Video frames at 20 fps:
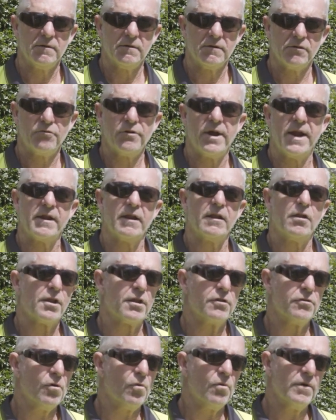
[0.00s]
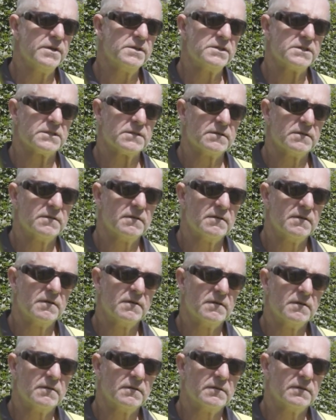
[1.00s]
created a lot of noise,
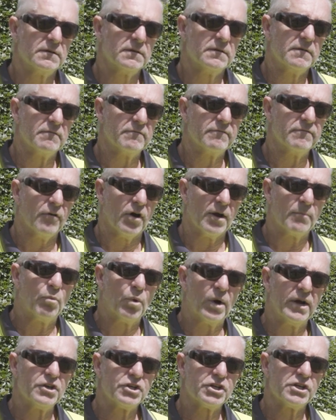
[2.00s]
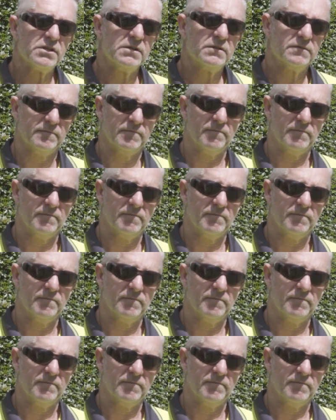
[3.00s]
vibration